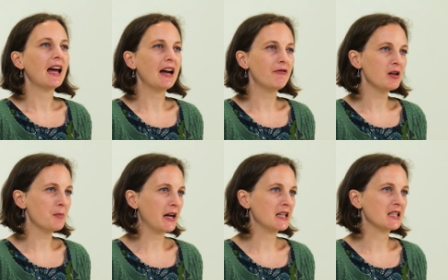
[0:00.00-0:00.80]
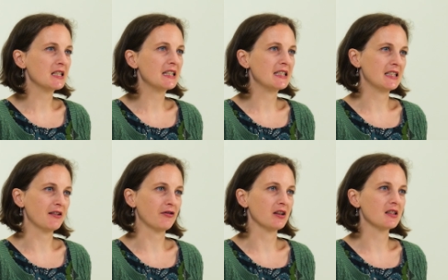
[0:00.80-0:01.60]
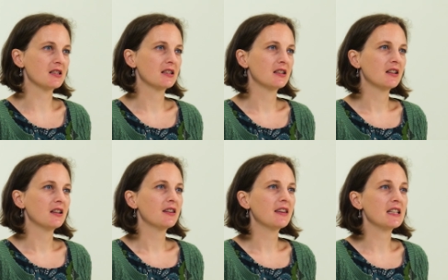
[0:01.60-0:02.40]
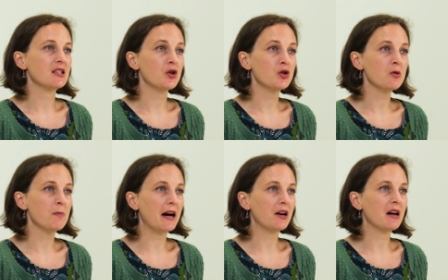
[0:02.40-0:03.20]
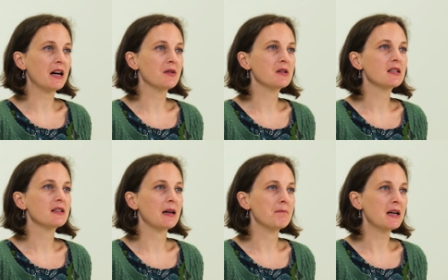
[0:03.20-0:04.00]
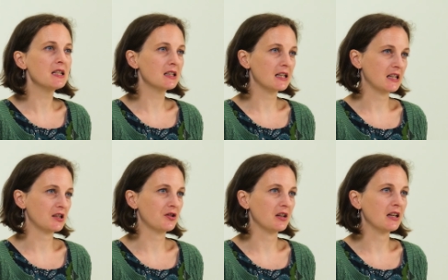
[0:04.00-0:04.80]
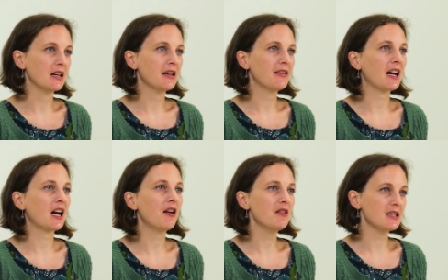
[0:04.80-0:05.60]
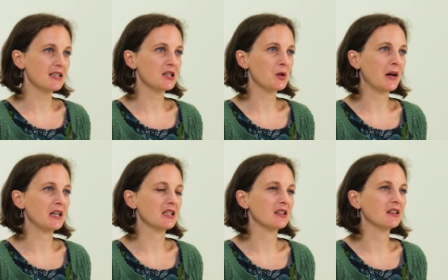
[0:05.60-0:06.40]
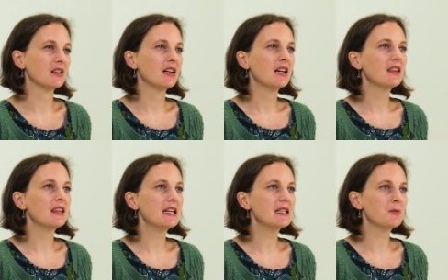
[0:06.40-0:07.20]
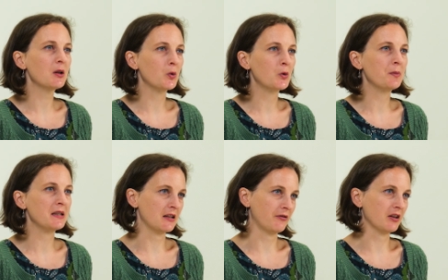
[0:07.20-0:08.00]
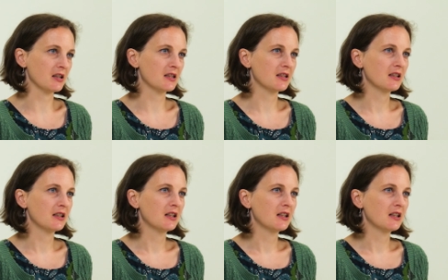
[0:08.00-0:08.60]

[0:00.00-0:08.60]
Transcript: Every patient is different. Their social background, their medical history, their current situation, these will all be different.